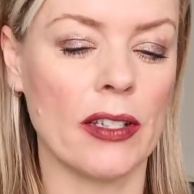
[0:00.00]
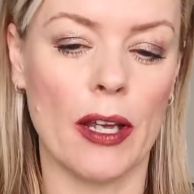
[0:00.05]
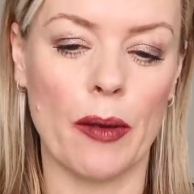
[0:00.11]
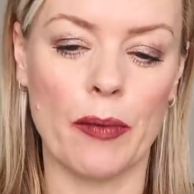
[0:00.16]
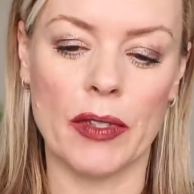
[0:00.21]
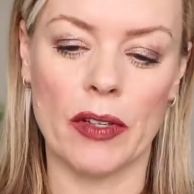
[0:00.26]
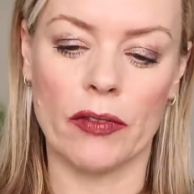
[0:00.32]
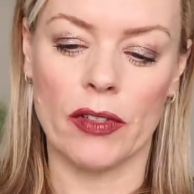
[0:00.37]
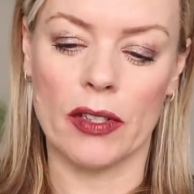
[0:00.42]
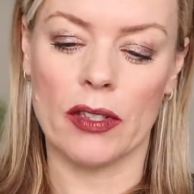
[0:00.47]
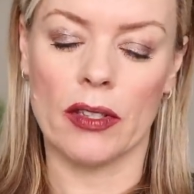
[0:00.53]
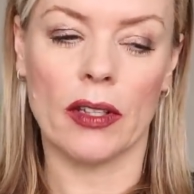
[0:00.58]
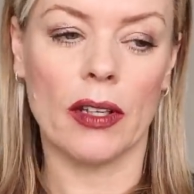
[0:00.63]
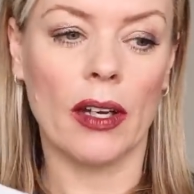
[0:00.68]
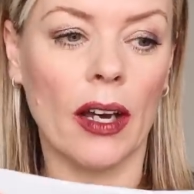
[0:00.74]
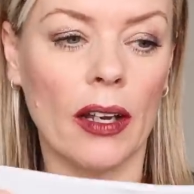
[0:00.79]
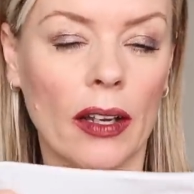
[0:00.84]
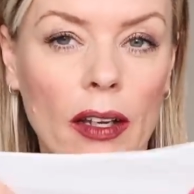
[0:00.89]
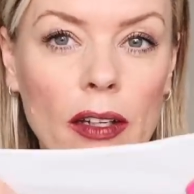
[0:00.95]
in terms of just the
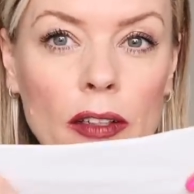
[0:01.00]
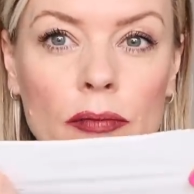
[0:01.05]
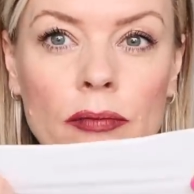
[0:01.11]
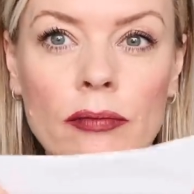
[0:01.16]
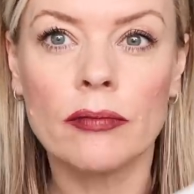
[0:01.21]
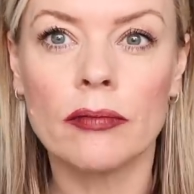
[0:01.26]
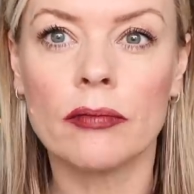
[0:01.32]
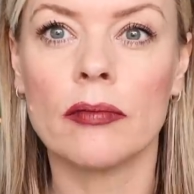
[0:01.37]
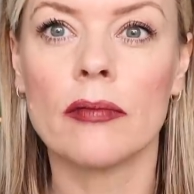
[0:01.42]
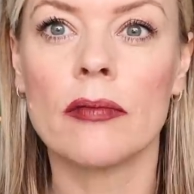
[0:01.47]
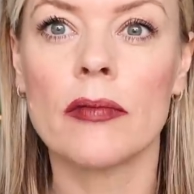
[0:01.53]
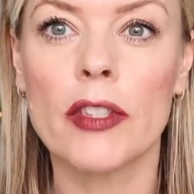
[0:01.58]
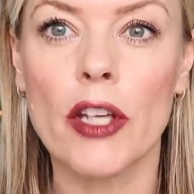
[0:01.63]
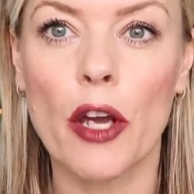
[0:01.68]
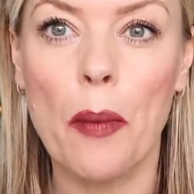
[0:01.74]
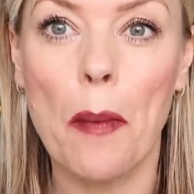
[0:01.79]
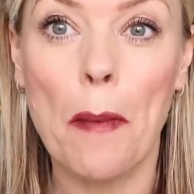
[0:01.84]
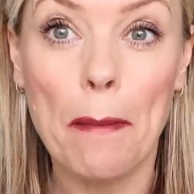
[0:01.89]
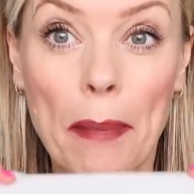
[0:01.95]
colour,
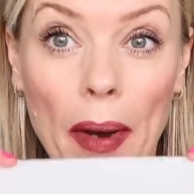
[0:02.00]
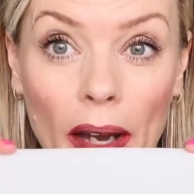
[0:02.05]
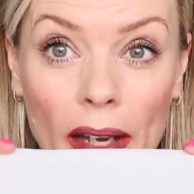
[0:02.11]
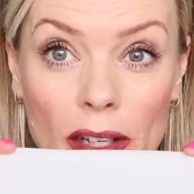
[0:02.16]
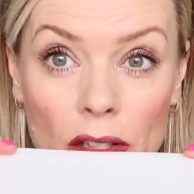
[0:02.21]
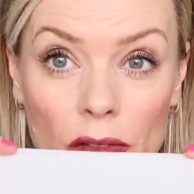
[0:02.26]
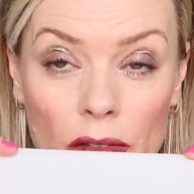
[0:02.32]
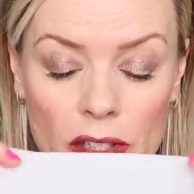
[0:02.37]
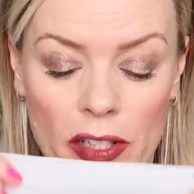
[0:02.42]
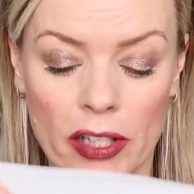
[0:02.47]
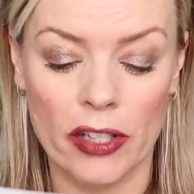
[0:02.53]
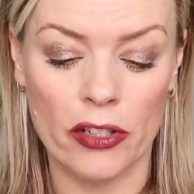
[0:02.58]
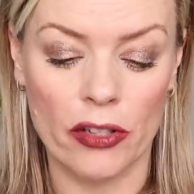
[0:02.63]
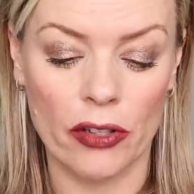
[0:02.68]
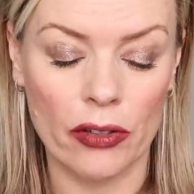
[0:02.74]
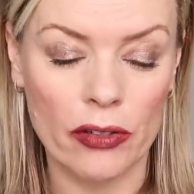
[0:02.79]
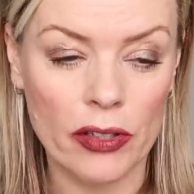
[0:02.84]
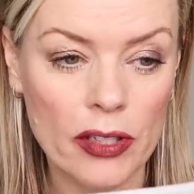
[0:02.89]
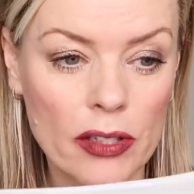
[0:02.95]
don't bite on the
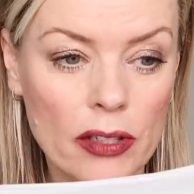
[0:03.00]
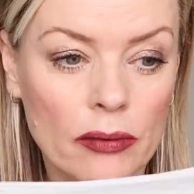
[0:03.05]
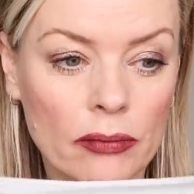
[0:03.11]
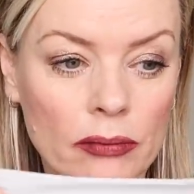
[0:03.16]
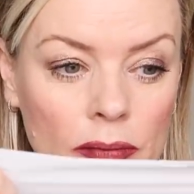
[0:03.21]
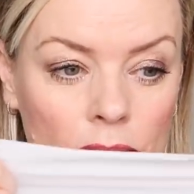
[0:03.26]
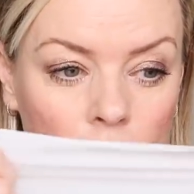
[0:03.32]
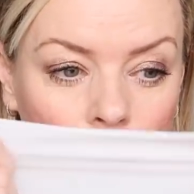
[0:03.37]
tissue, just